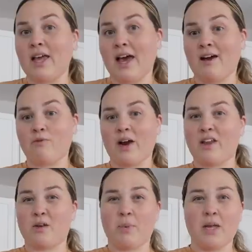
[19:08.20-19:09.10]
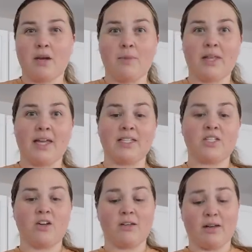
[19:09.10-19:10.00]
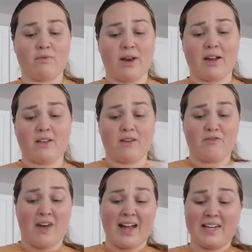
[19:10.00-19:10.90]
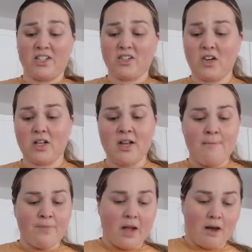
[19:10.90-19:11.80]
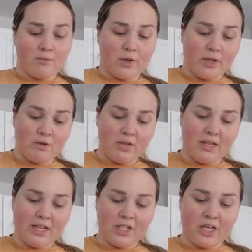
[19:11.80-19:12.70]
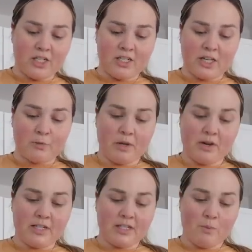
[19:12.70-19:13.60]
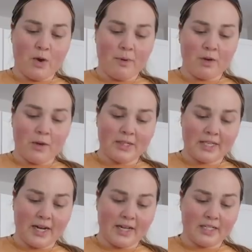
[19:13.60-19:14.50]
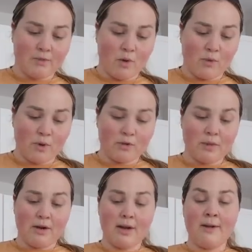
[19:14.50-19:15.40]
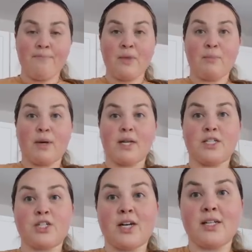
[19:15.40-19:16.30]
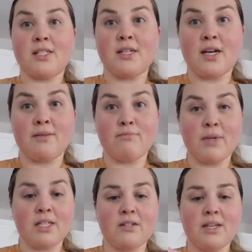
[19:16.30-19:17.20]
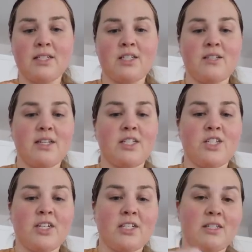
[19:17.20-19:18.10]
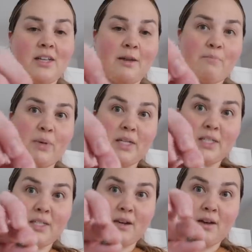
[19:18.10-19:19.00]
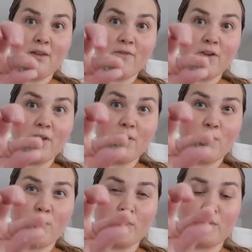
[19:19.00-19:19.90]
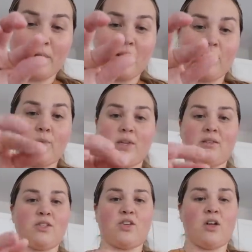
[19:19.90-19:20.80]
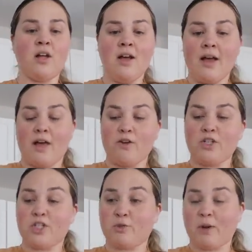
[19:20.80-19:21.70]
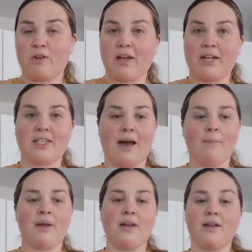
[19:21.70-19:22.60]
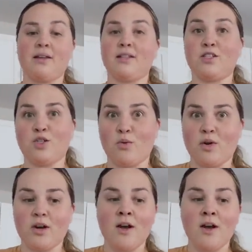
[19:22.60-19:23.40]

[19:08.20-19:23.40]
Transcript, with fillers: have regular pink Himalayan salt, like regular fine salt. Um, so I do think that changes the experience somewhat. I'm gonna go outside and get some more rosemary, but it's just uh, it, it's it's just like bits of rosemary with salt, and you just sprinkle that on top, and it, it's so good.